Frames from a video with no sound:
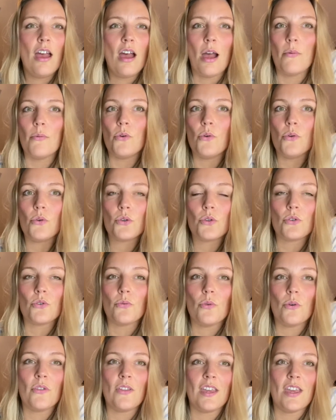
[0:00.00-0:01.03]
I'm not sure
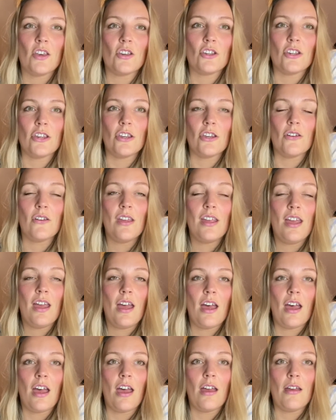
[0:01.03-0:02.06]
what the issue
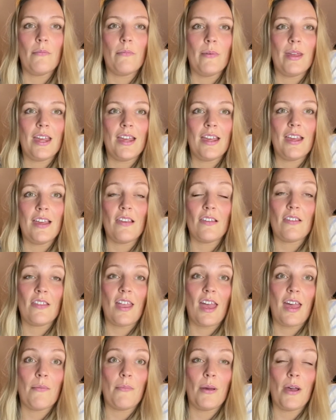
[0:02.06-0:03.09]
is
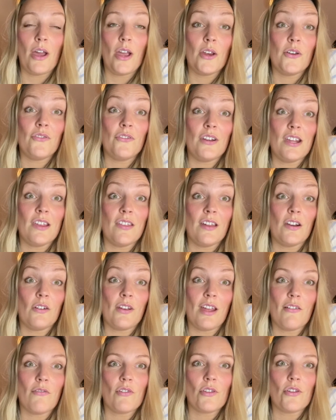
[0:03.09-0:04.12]
there, but hopefully that'll
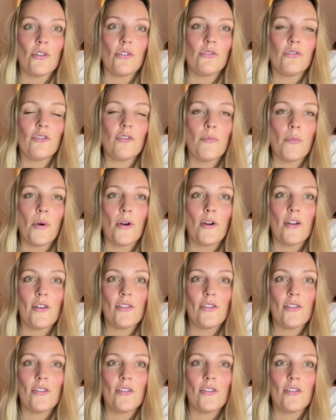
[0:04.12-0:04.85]
get resolved tomorrow.